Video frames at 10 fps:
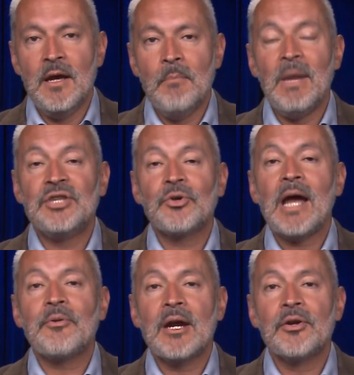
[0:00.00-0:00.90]
My
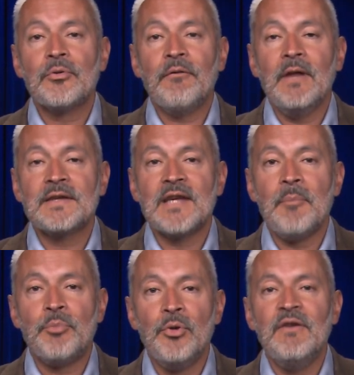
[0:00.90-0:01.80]
track record reflects a
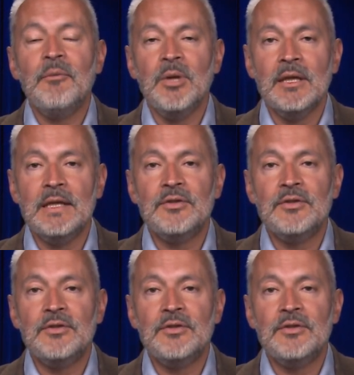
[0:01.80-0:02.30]
proven ability